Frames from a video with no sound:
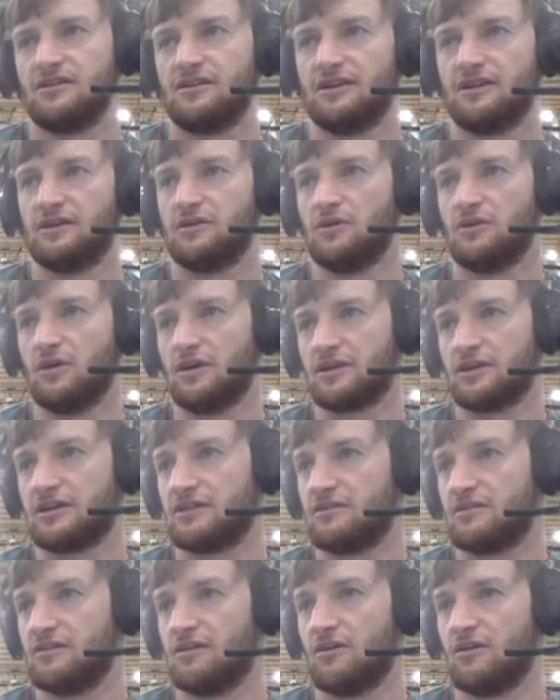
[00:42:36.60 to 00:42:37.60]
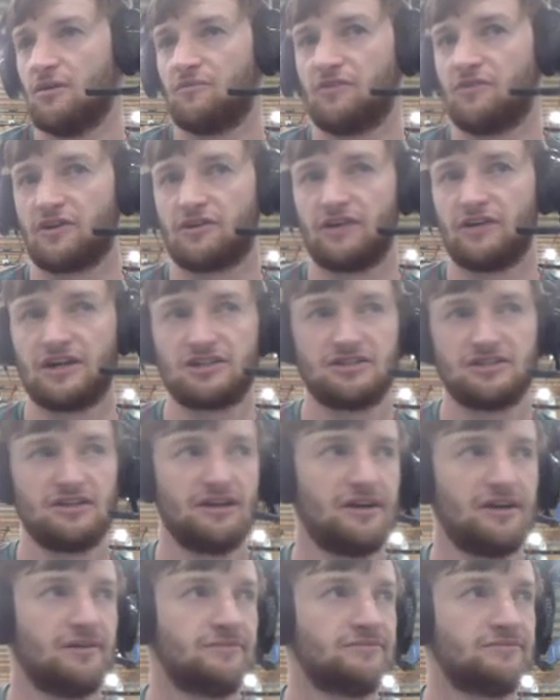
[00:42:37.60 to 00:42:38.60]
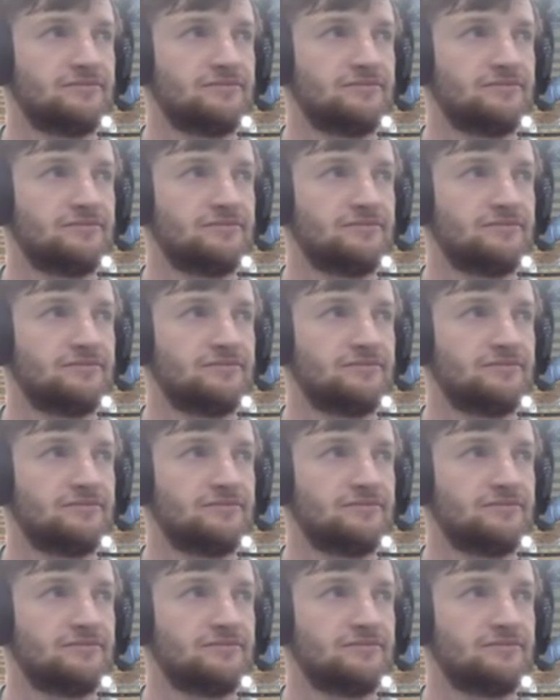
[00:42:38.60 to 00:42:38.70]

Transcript: No, up for correction there.